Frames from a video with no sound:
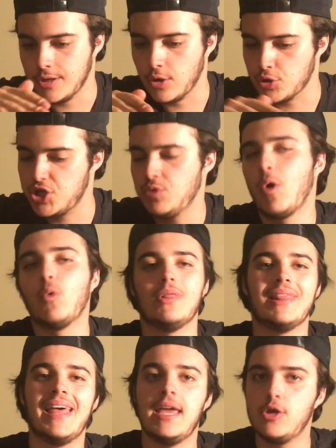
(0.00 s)
she won't
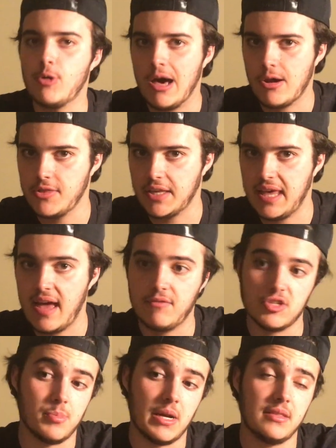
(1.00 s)
lay you out on the
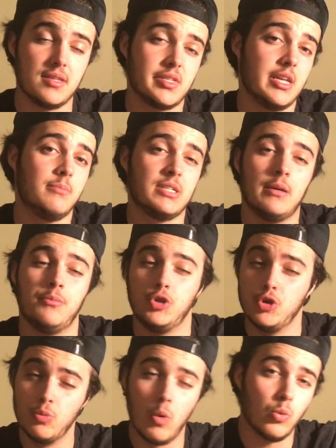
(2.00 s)
canvas, but at the same time,
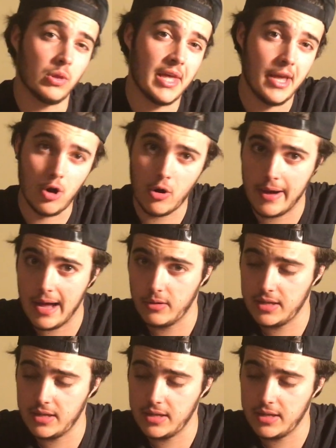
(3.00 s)
you won't lay her out.